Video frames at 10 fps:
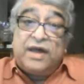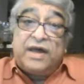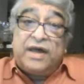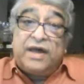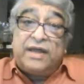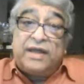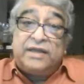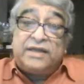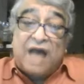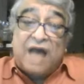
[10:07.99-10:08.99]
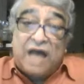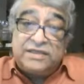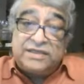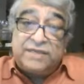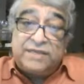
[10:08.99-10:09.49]
uh,
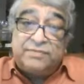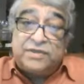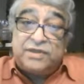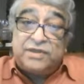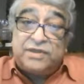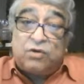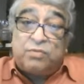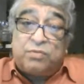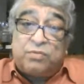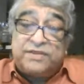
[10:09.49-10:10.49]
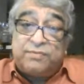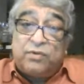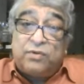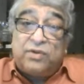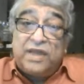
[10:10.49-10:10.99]
concept or
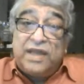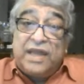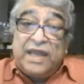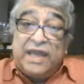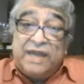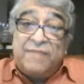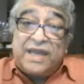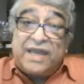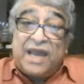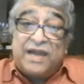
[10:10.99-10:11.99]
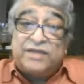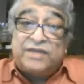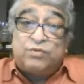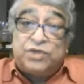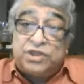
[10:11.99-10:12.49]
principle in
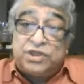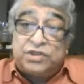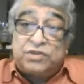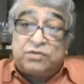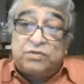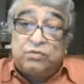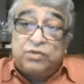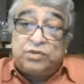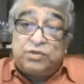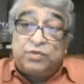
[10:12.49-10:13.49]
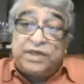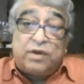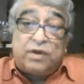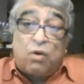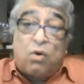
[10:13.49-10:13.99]
mechanics, which is which we
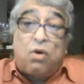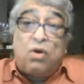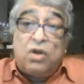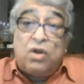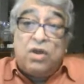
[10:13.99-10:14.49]
can all